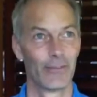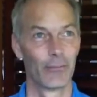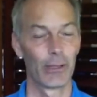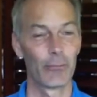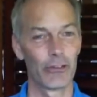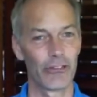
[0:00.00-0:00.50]

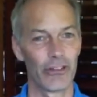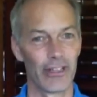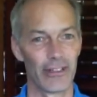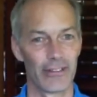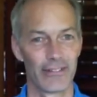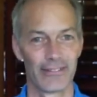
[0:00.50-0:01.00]
When was
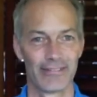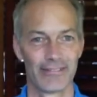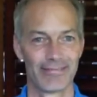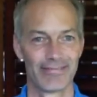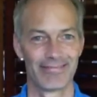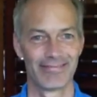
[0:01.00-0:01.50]
that?
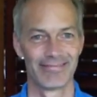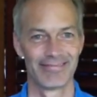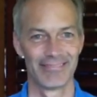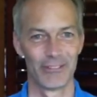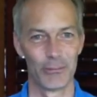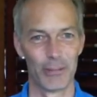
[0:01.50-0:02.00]

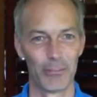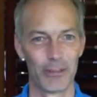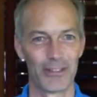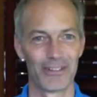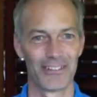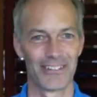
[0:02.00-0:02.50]
Do you
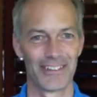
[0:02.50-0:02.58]
remember?